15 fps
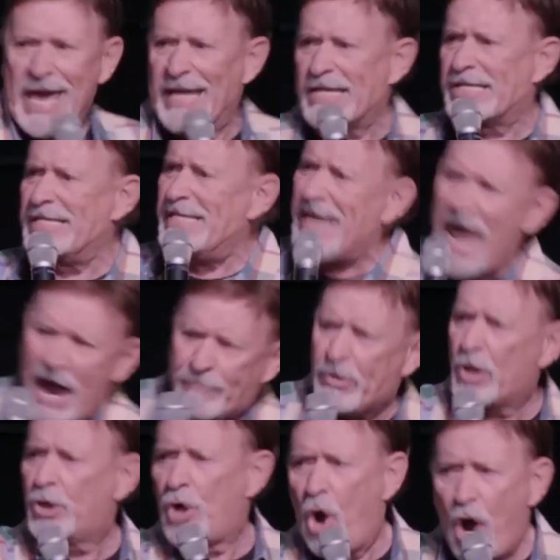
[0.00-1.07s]
It's
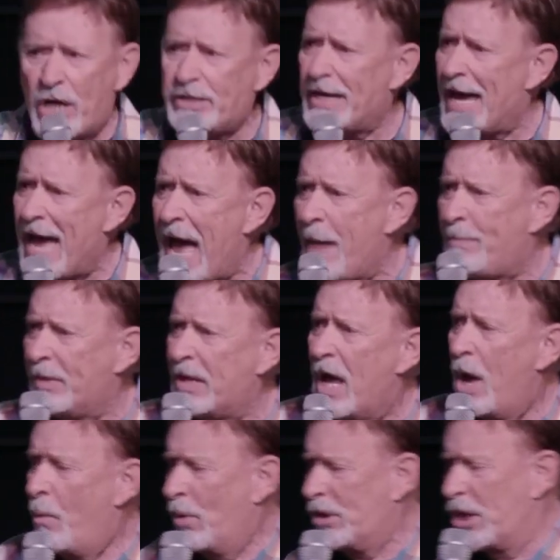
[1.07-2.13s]
never going to happen.
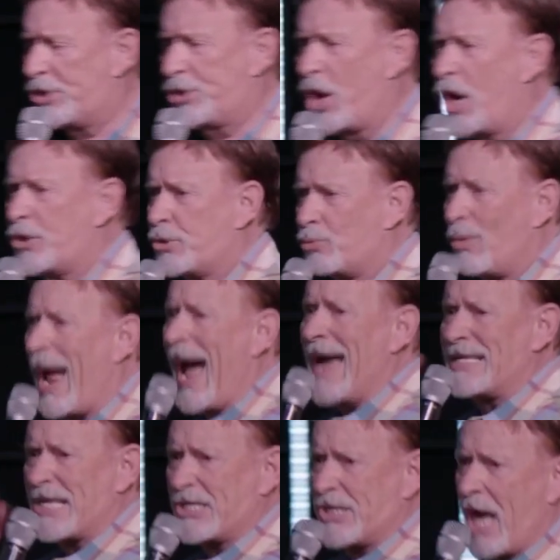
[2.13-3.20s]
When the church
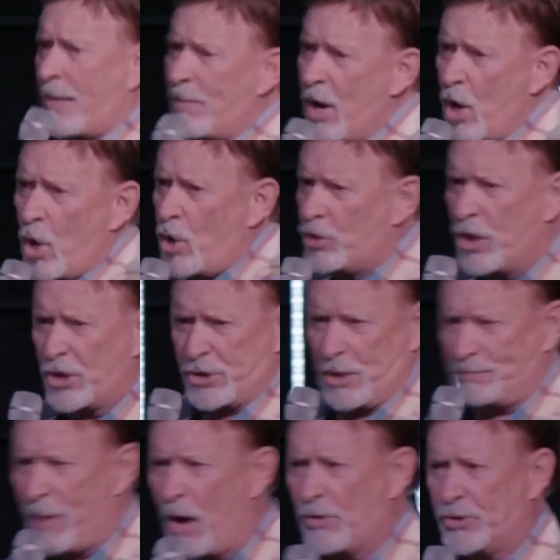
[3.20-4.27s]
rises up who they're
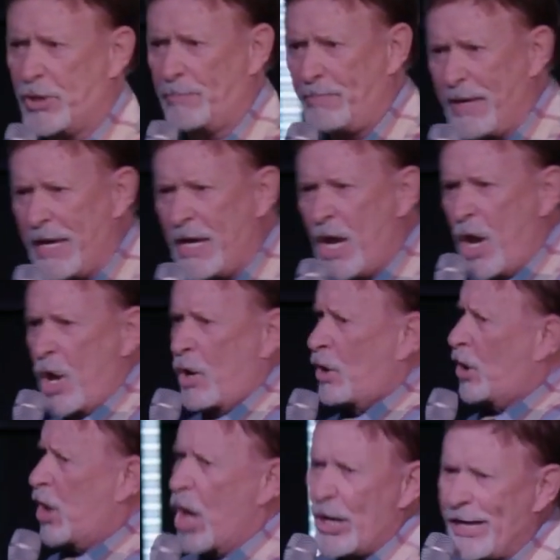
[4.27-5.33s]
supposed to be,
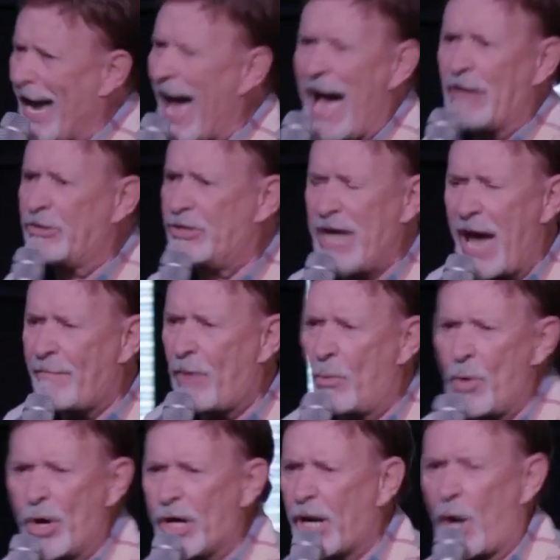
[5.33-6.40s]
look out, devil,
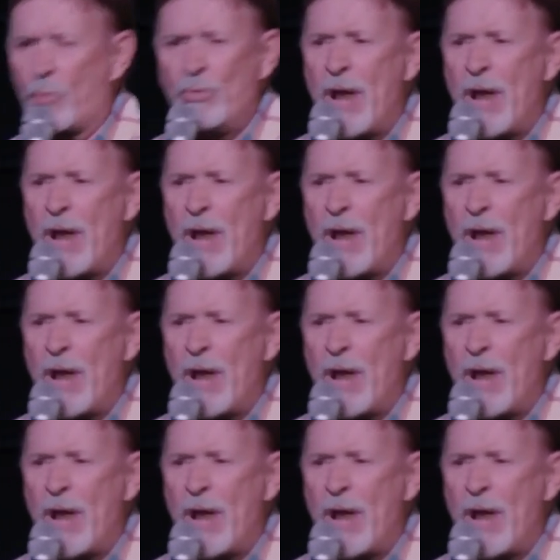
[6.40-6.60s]
we're going to